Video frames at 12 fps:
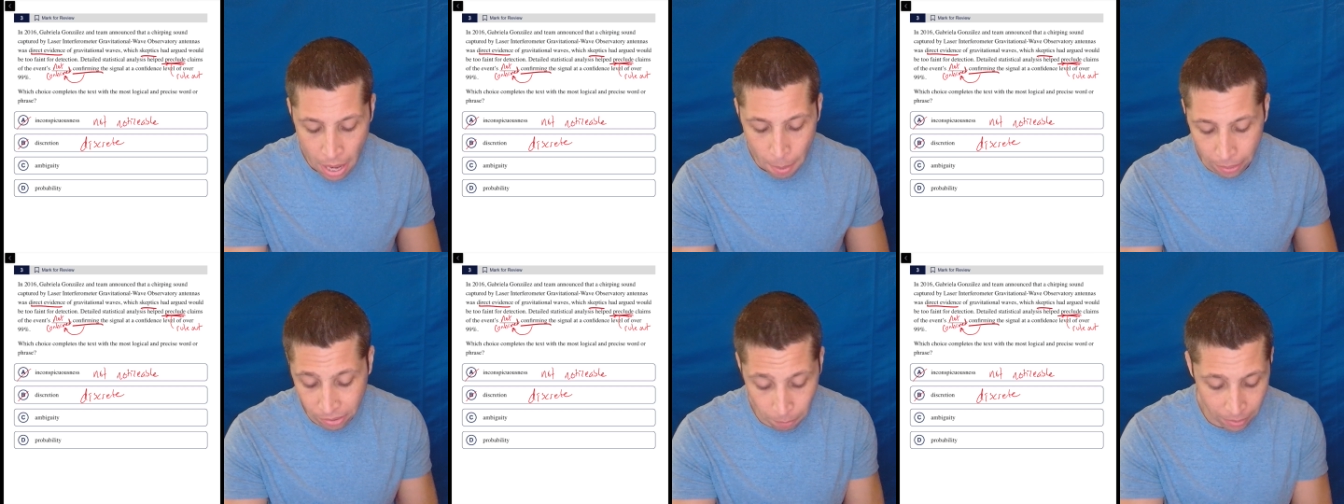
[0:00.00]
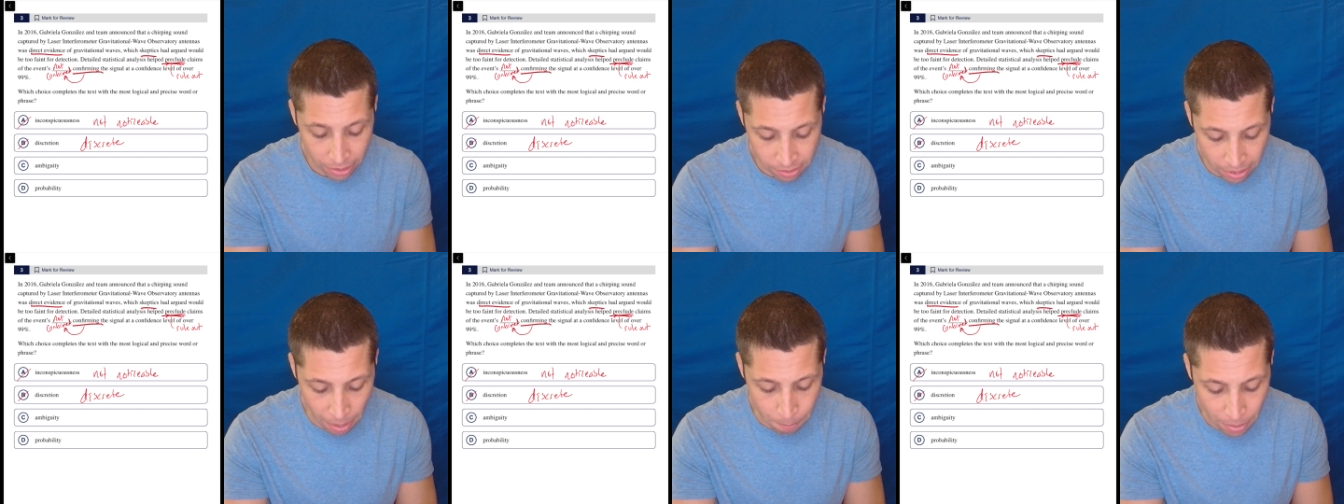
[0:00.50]
But if something is
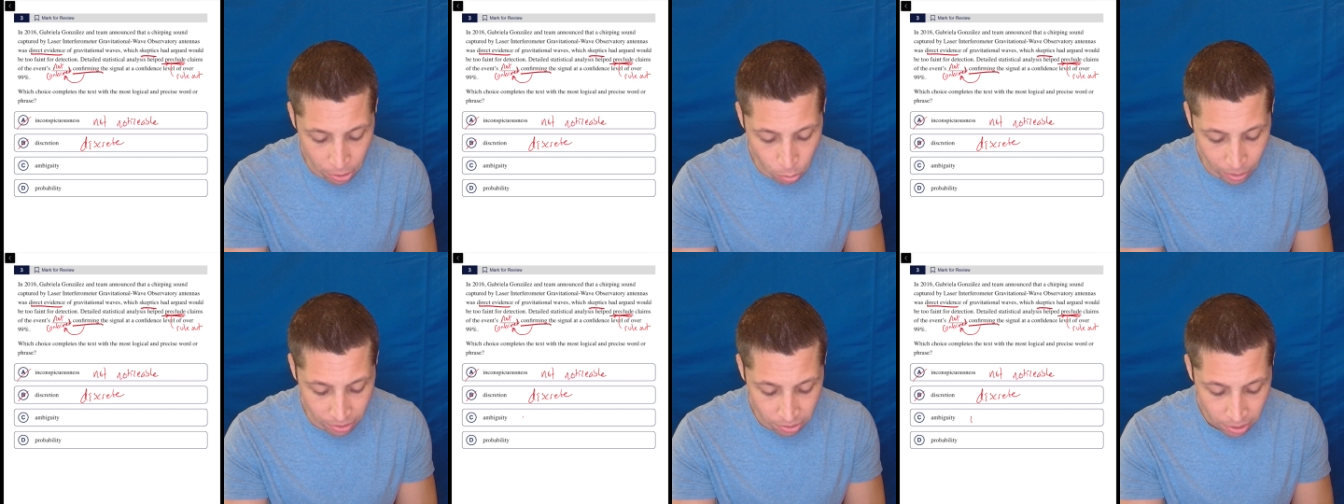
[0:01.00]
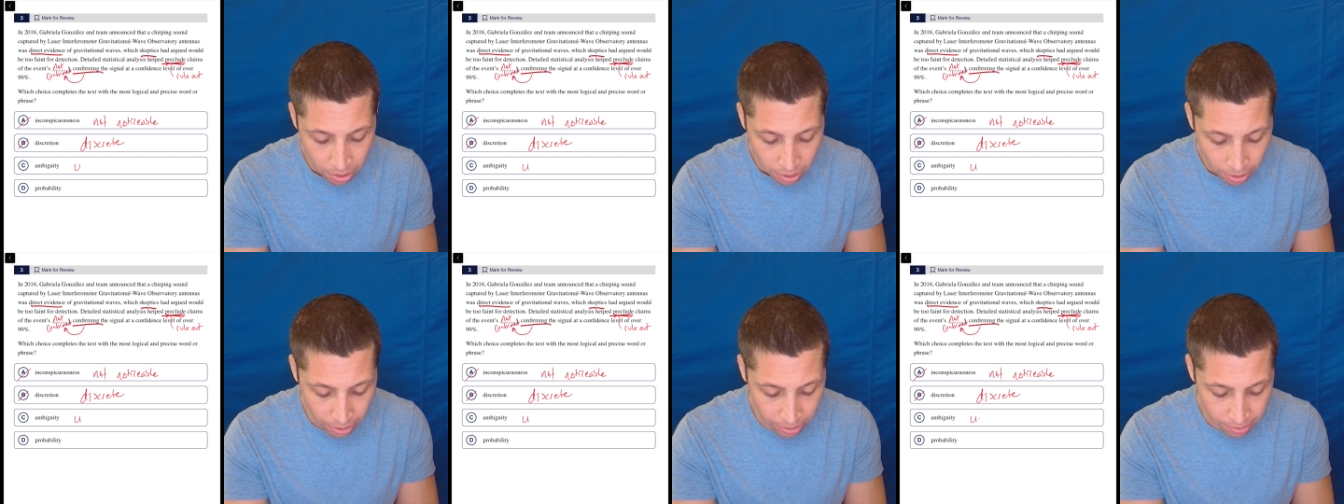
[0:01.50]
ambiguous,
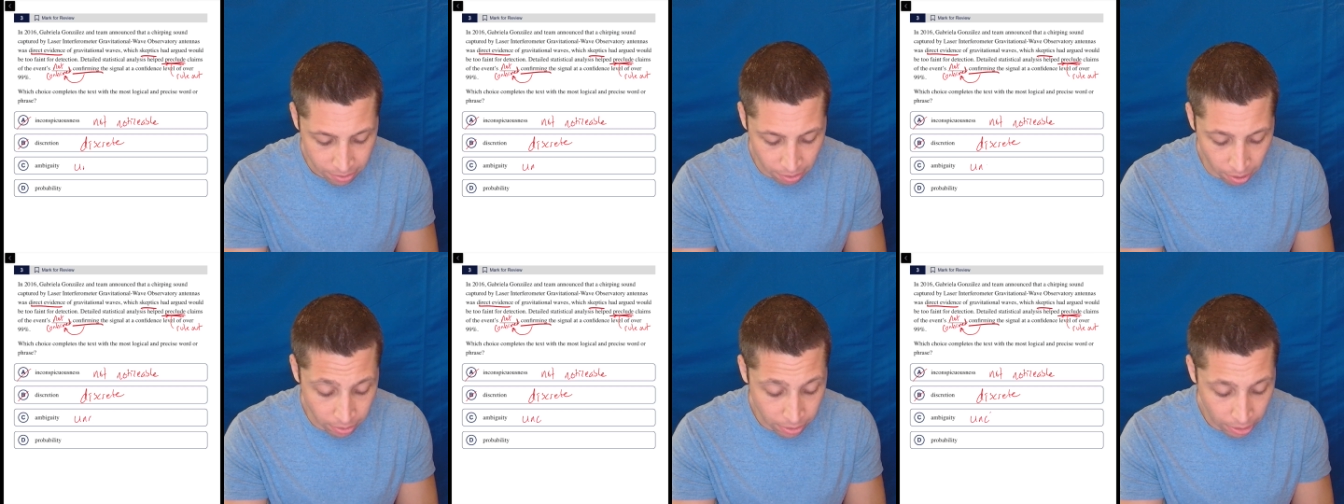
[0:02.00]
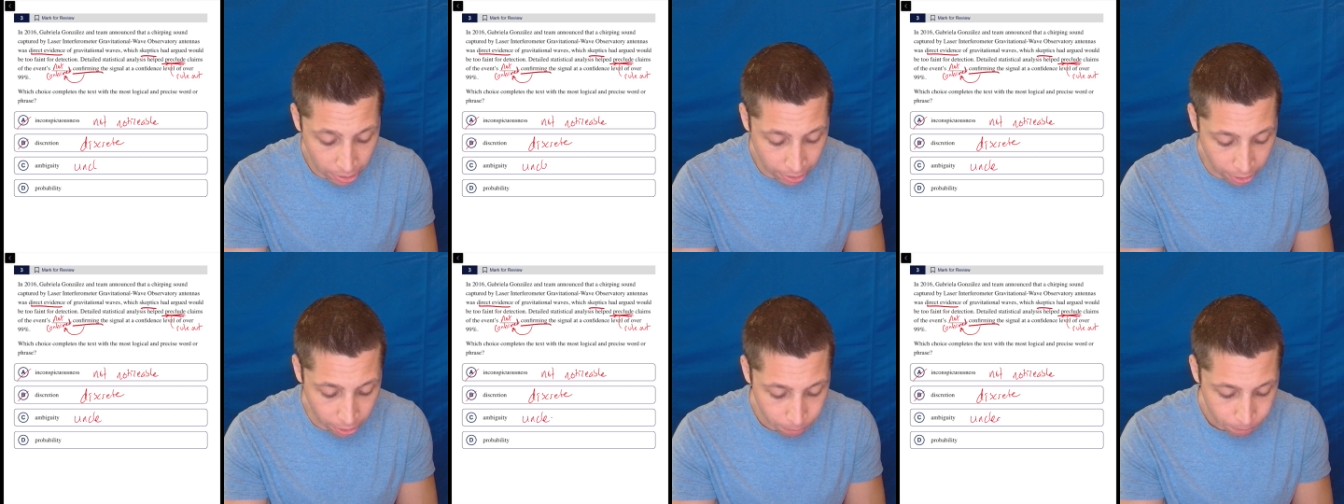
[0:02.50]
it's
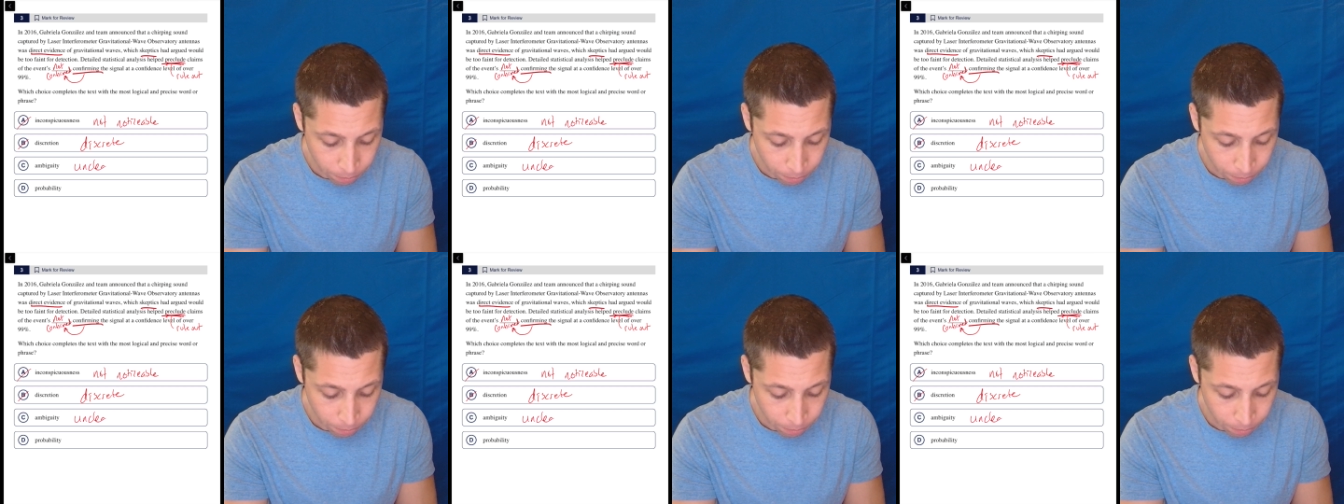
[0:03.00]
unclear.